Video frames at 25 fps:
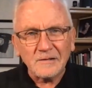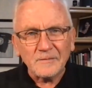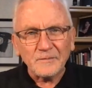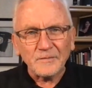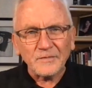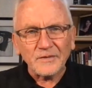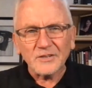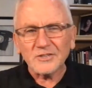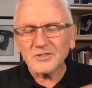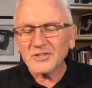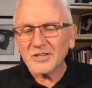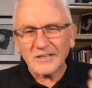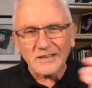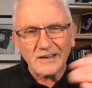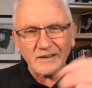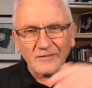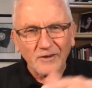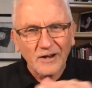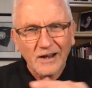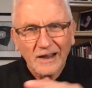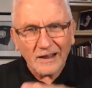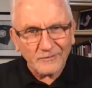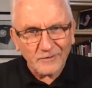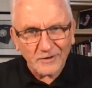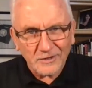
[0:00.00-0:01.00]
You should never
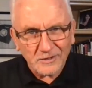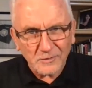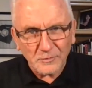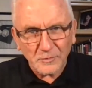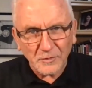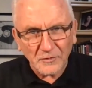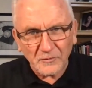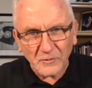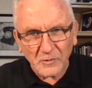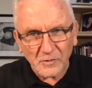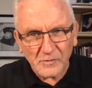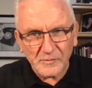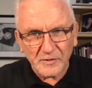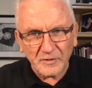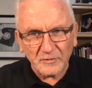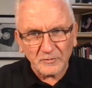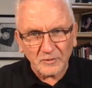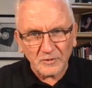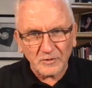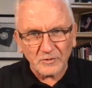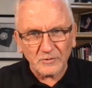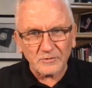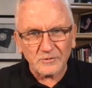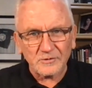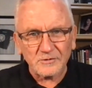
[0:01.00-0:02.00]
have underperforming
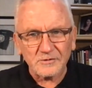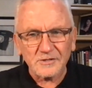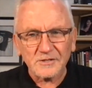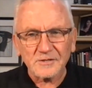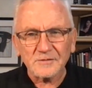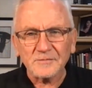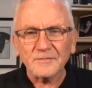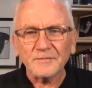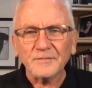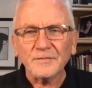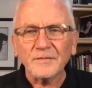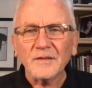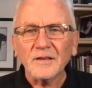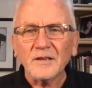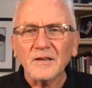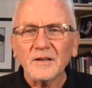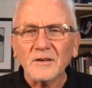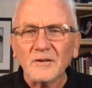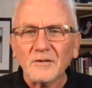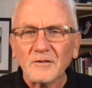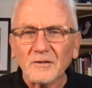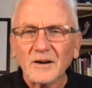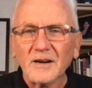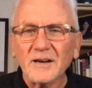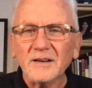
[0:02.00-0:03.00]
recruiters,
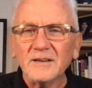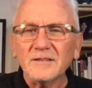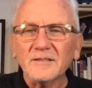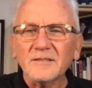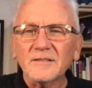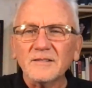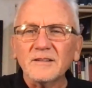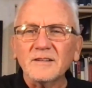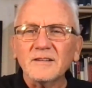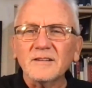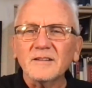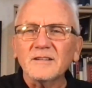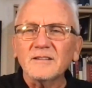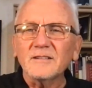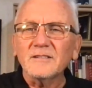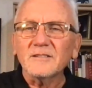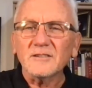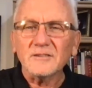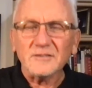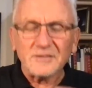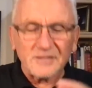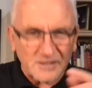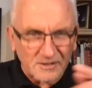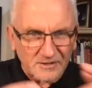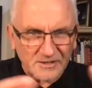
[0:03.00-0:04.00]
right?
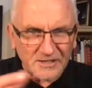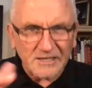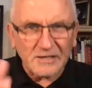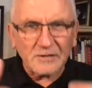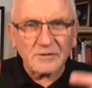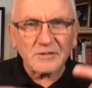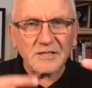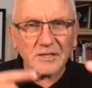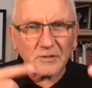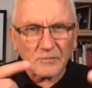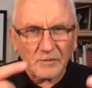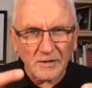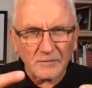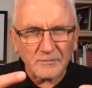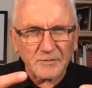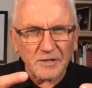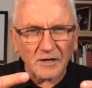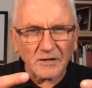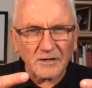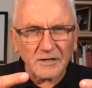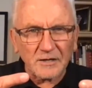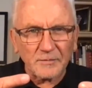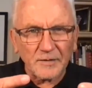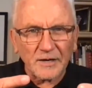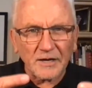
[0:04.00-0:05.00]
Good. So see what I'm
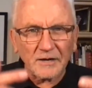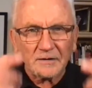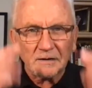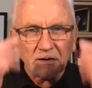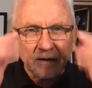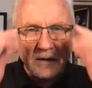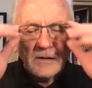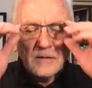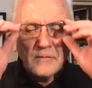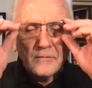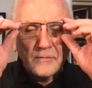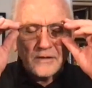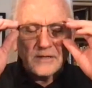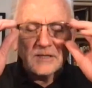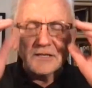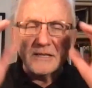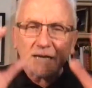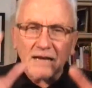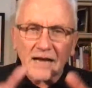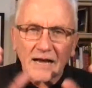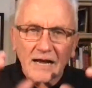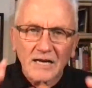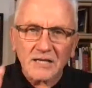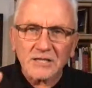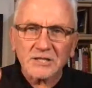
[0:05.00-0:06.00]
talking about? The
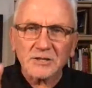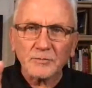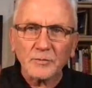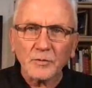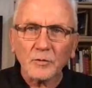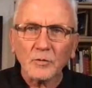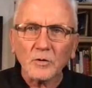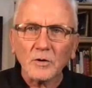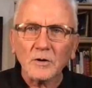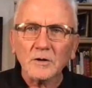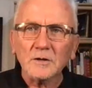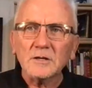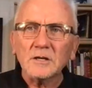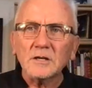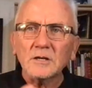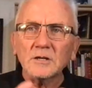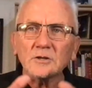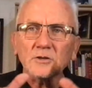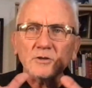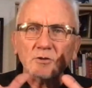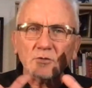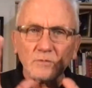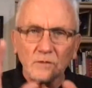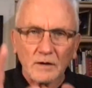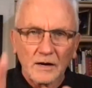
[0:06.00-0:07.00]
dashboard
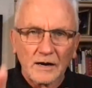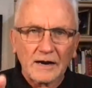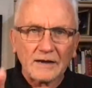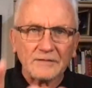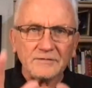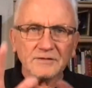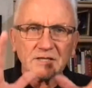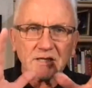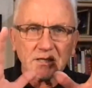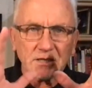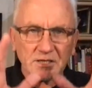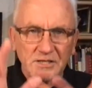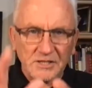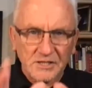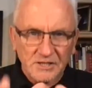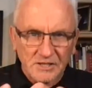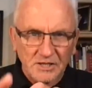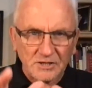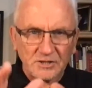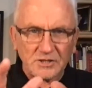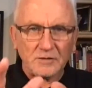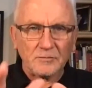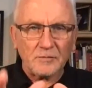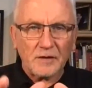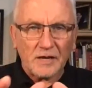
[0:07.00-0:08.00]
drives the
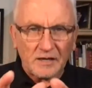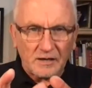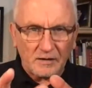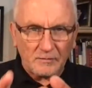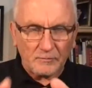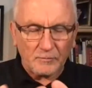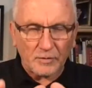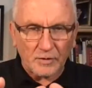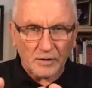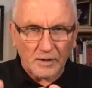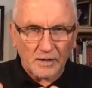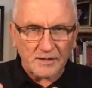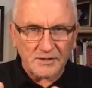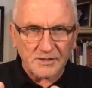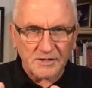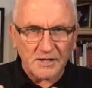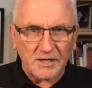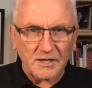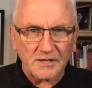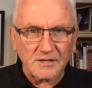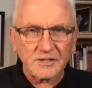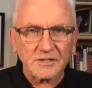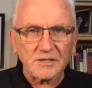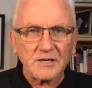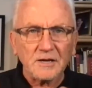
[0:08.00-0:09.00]
decision-making
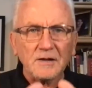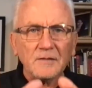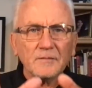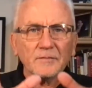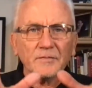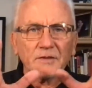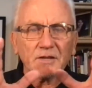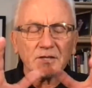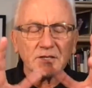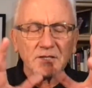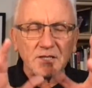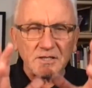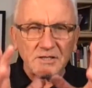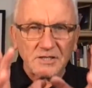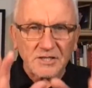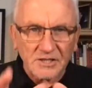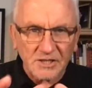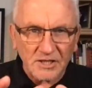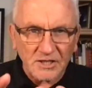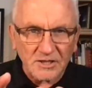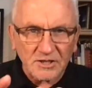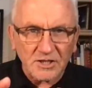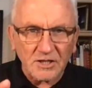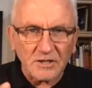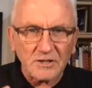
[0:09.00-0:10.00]
process. The
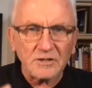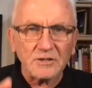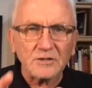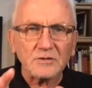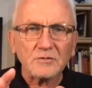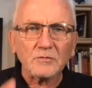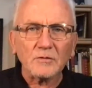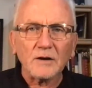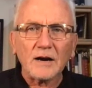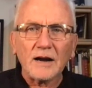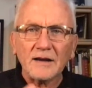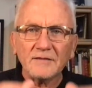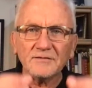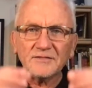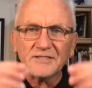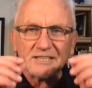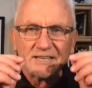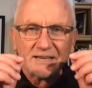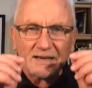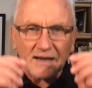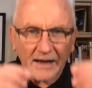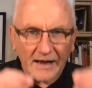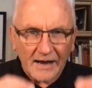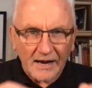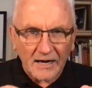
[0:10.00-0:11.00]
decision drives
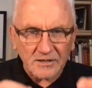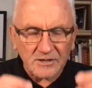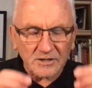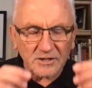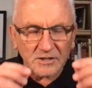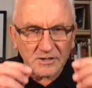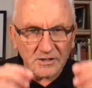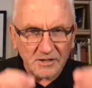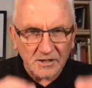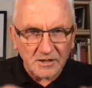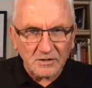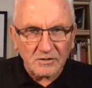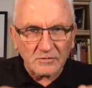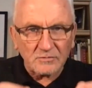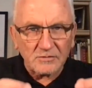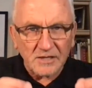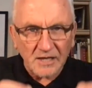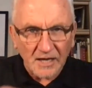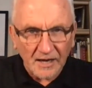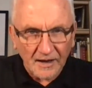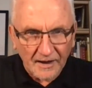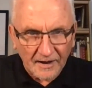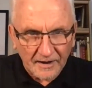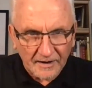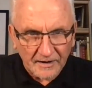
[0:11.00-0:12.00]
the actions that you
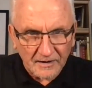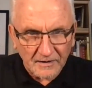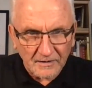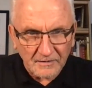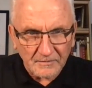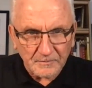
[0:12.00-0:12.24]
take.